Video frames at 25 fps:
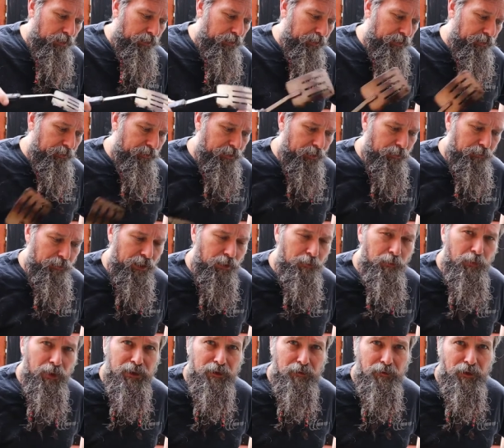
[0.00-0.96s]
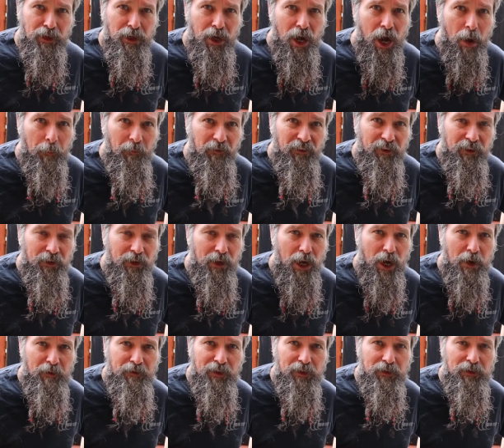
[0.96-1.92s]
like I say, I'm not much of a coffee
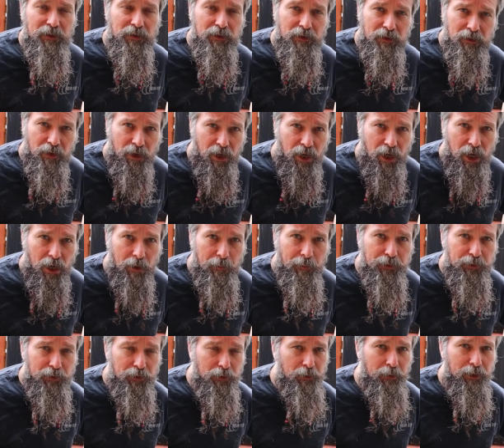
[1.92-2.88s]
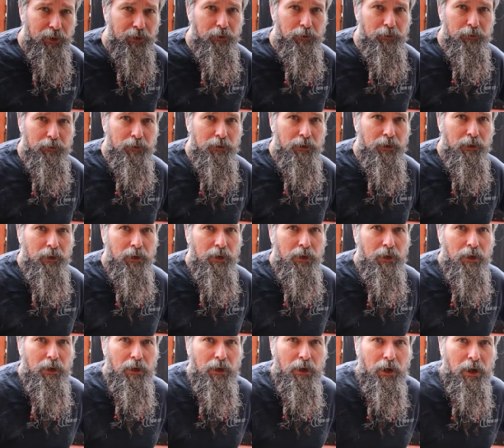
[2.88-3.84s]
coffee snob, so I don't
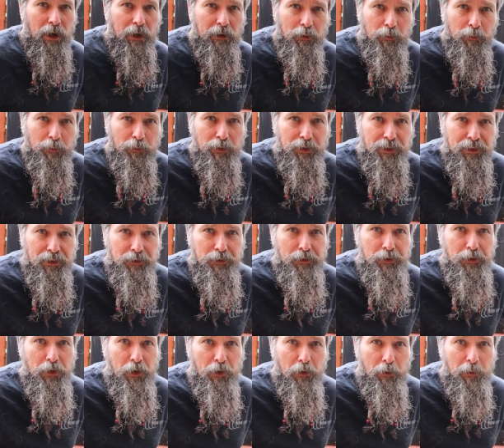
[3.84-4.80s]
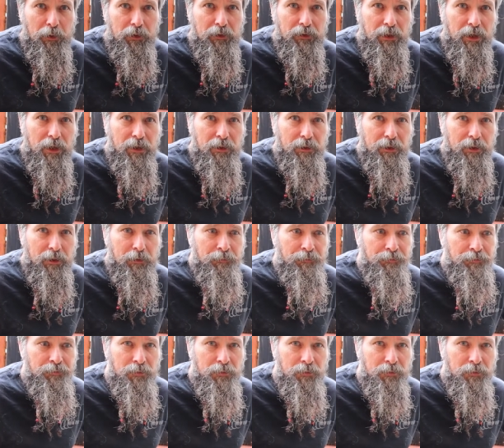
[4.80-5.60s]
I don't really know exactly